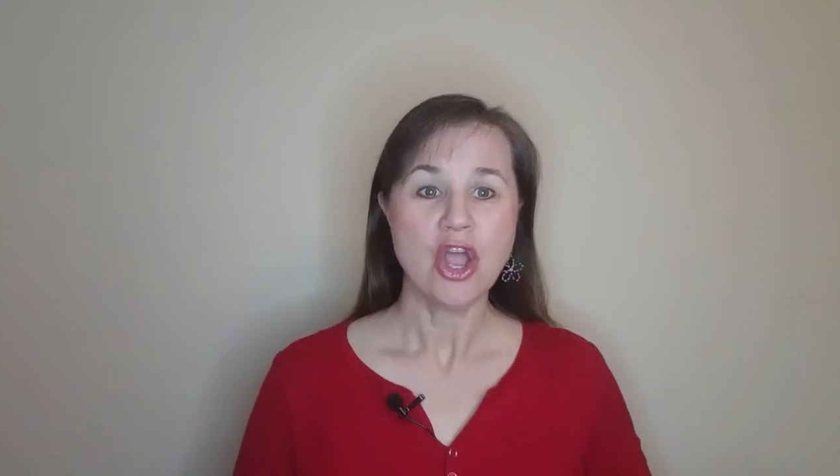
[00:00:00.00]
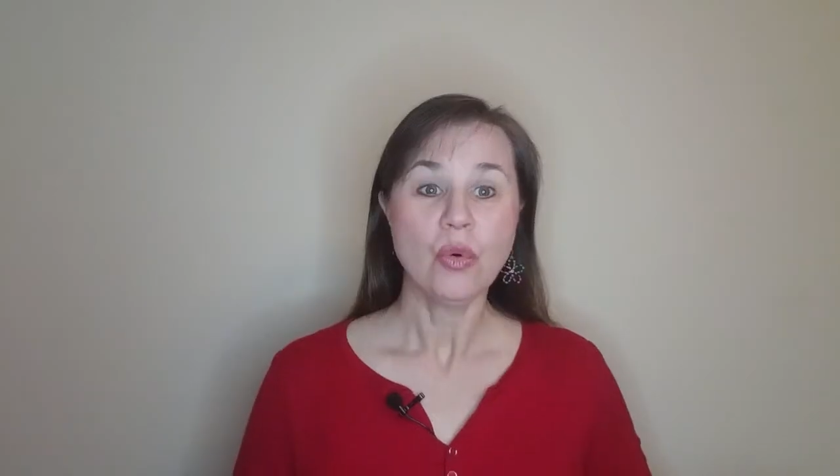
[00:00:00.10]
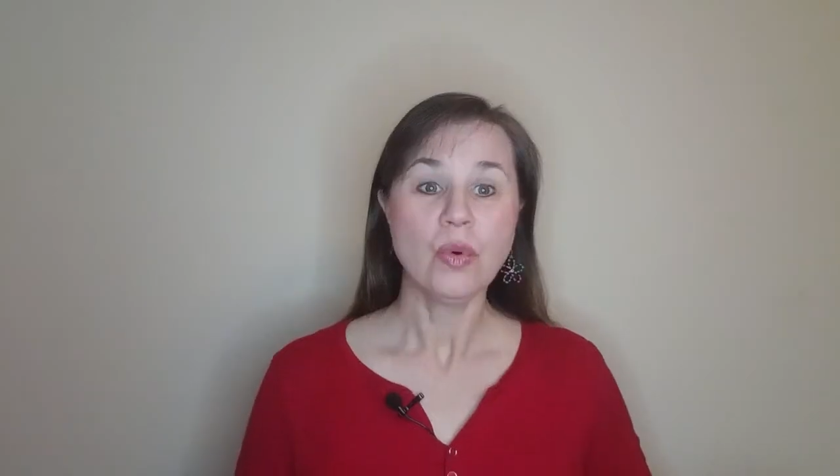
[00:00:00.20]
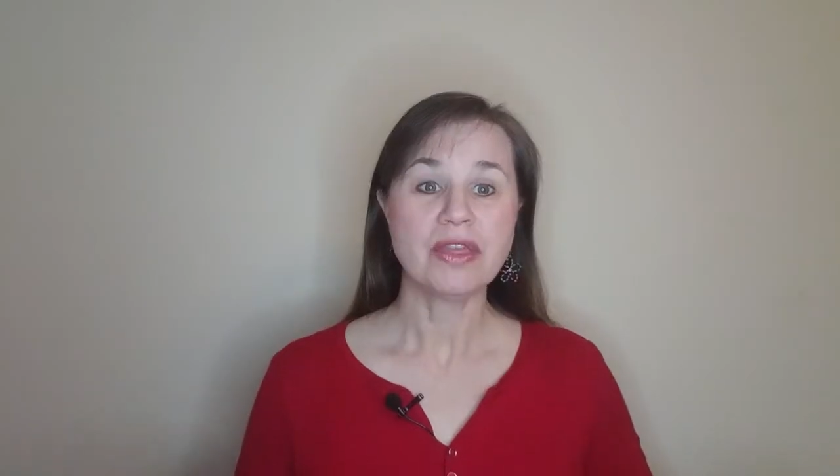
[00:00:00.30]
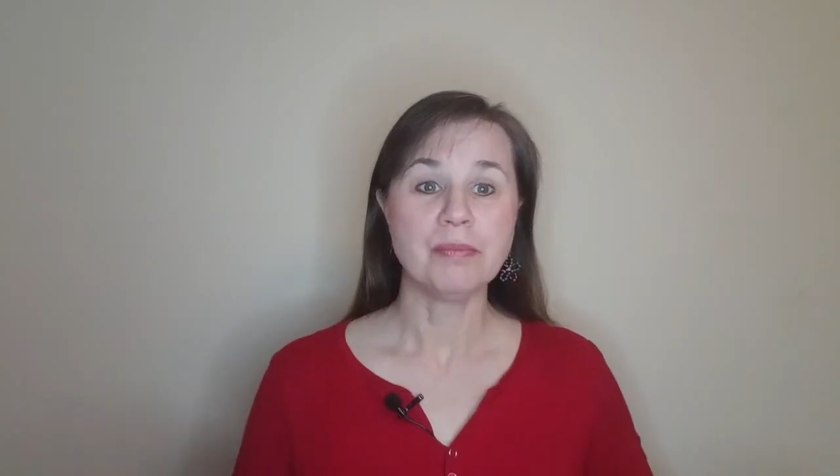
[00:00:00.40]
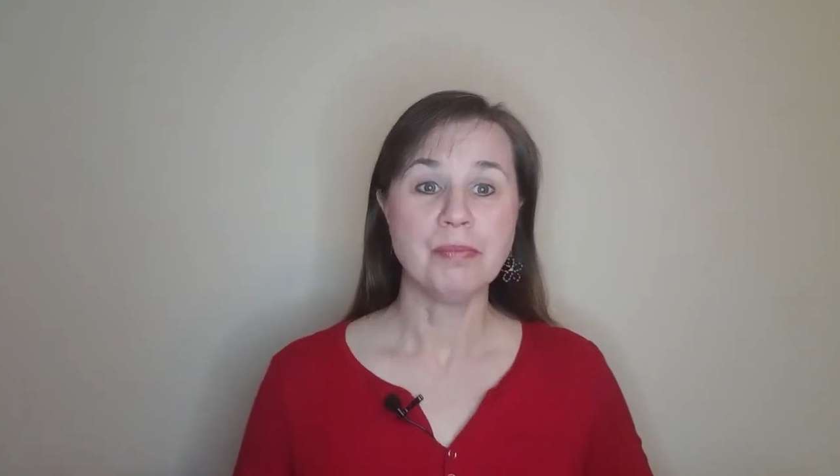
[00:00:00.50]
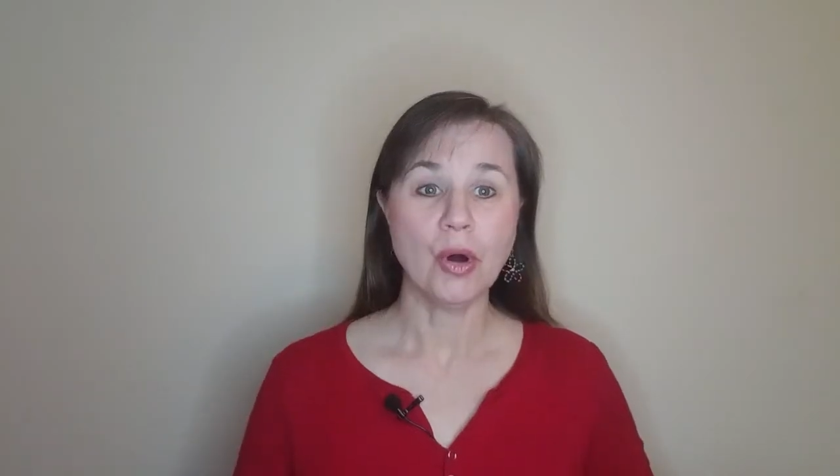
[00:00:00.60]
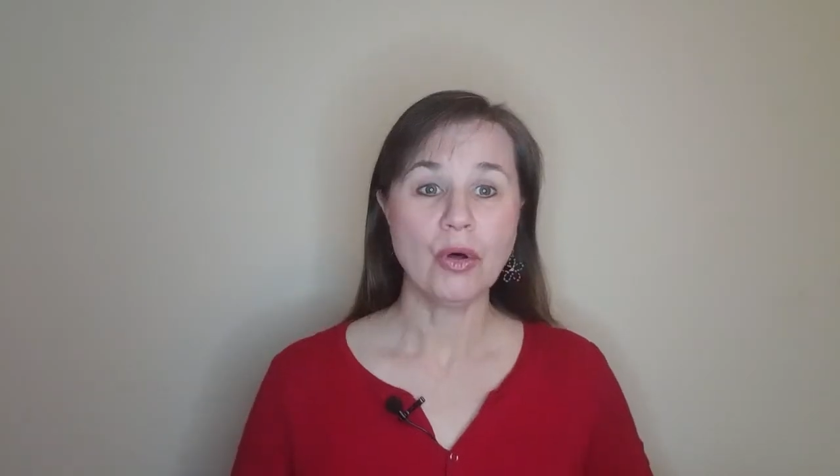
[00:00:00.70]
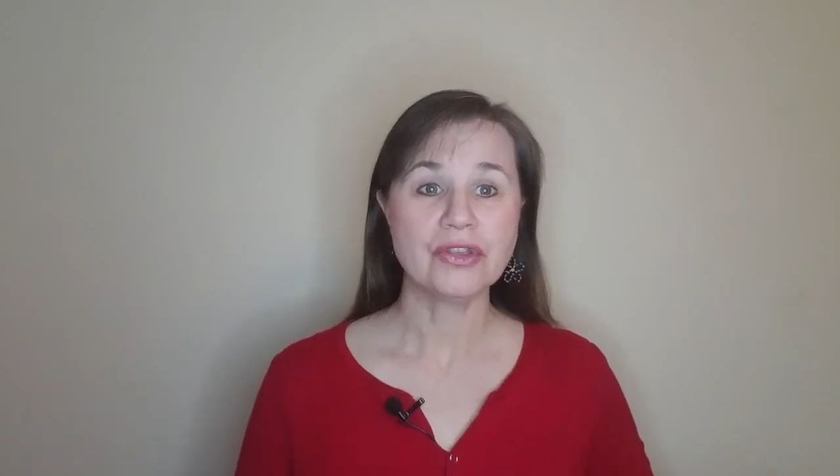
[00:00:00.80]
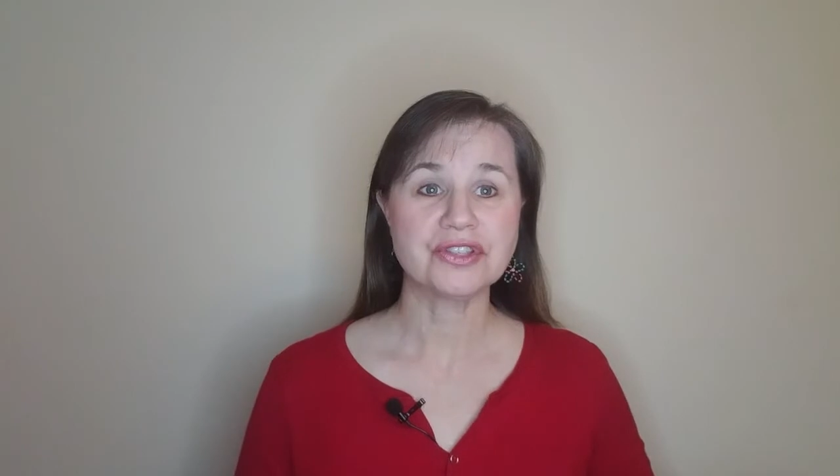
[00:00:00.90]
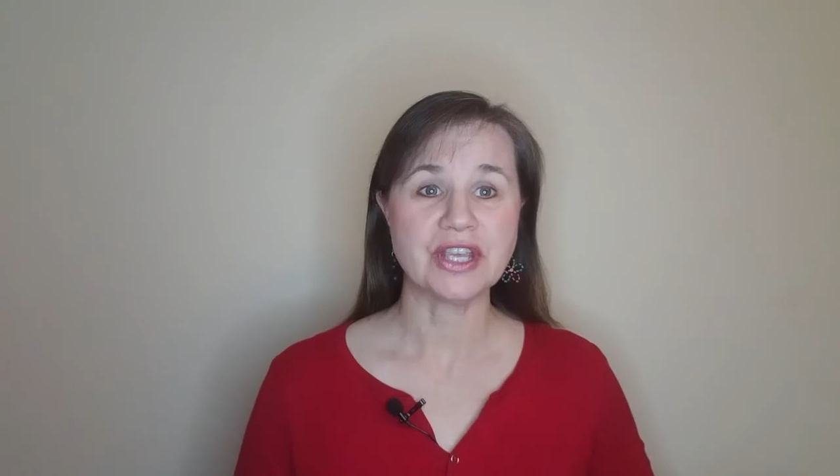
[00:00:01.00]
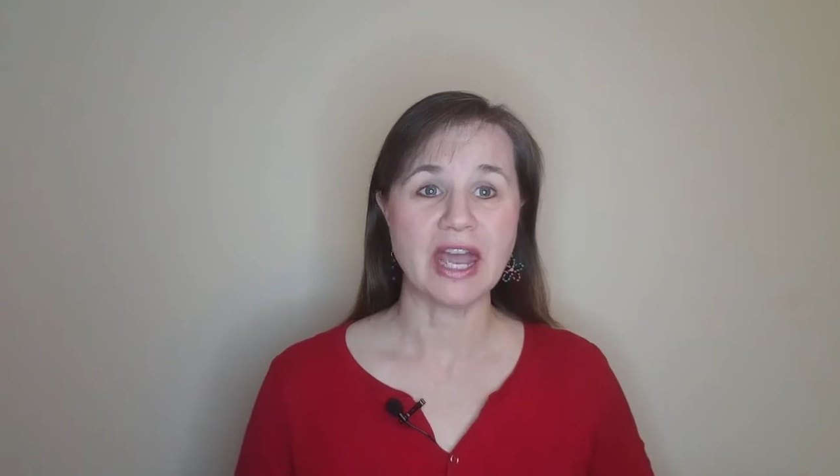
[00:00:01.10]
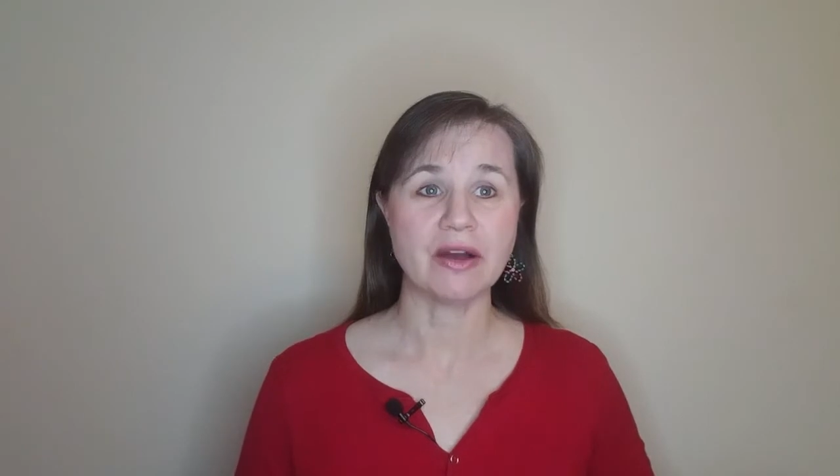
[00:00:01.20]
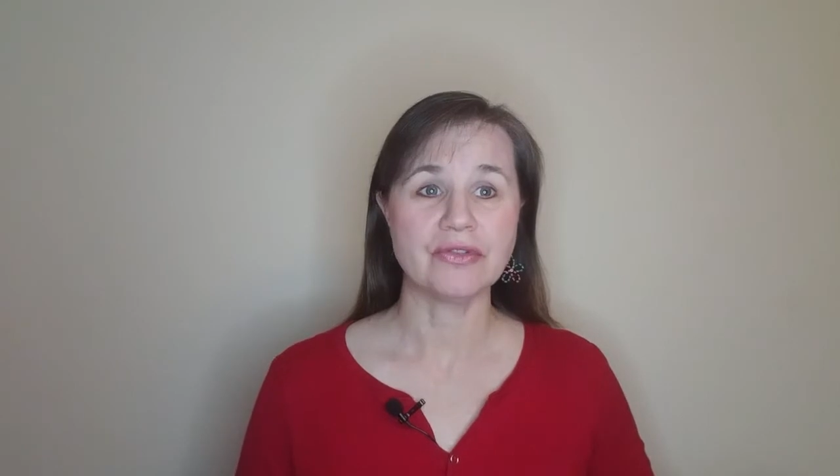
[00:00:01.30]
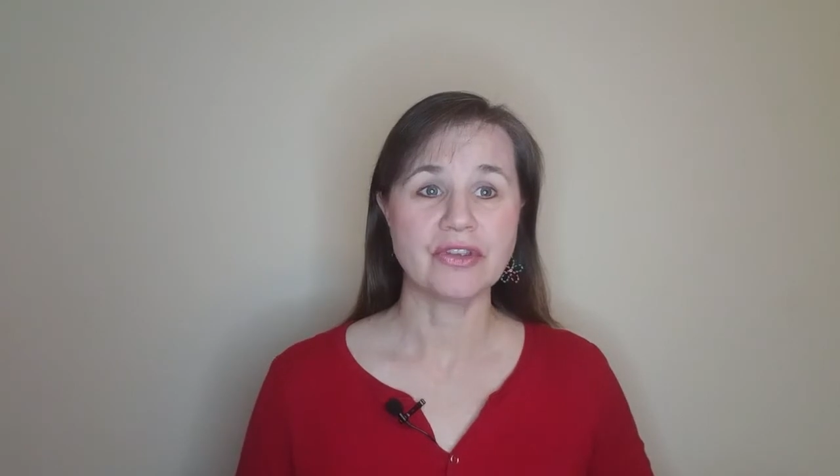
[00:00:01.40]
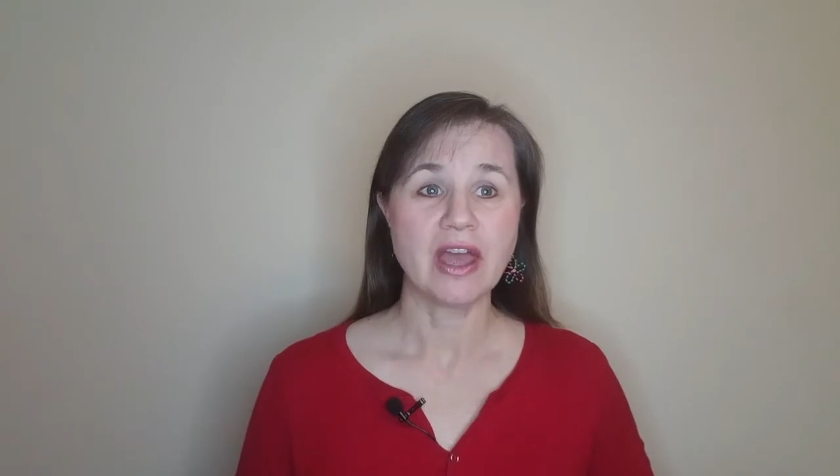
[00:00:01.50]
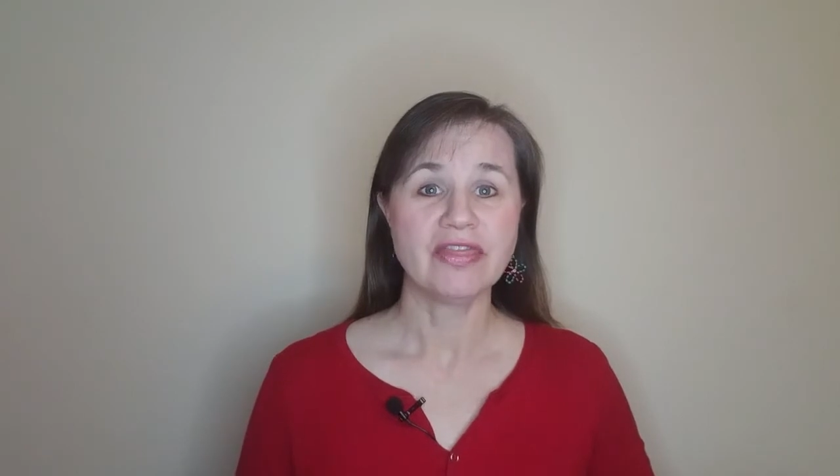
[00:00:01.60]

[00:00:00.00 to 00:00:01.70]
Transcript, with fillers: With both sounds,